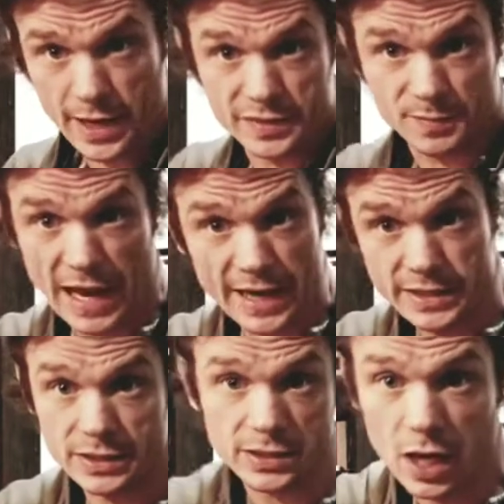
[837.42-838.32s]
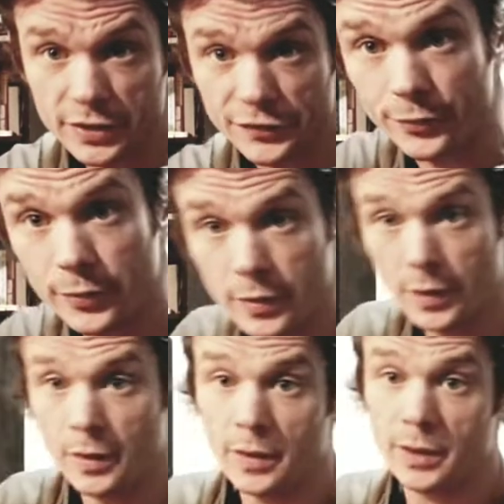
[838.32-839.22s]
bias is not to.
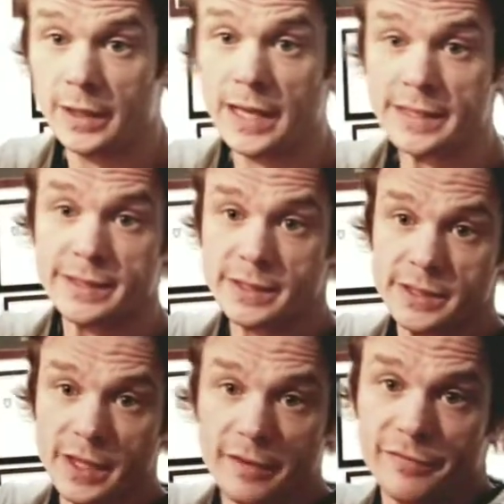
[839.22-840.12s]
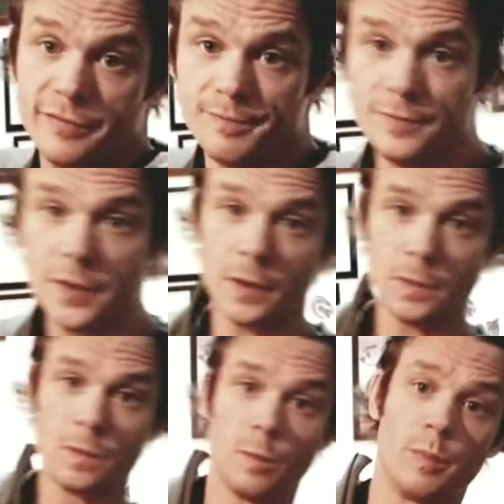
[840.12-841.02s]
He likes this stuff, you know.
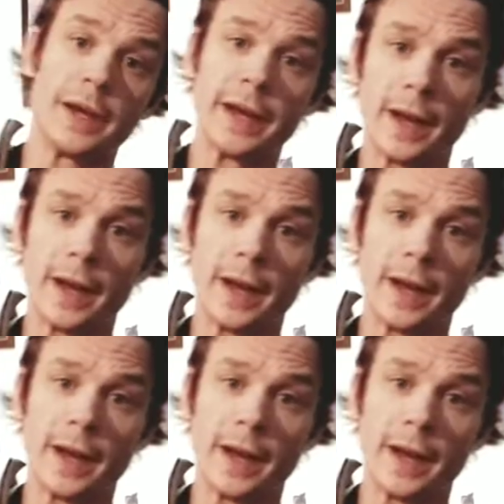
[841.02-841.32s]
But